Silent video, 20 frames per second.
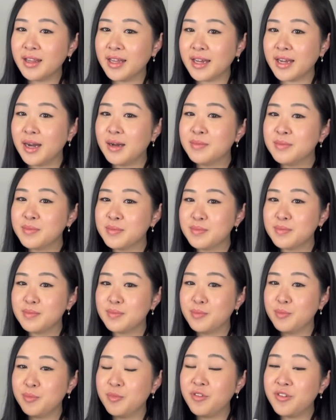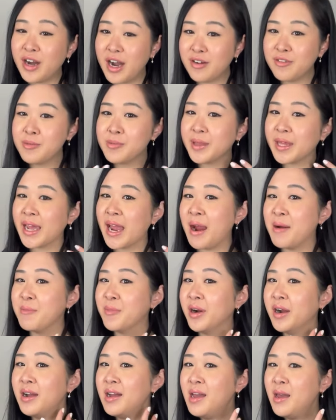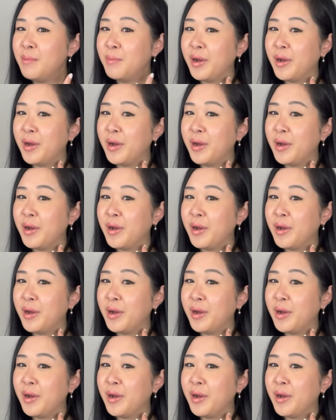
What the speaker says: Like, I'm far from the camera,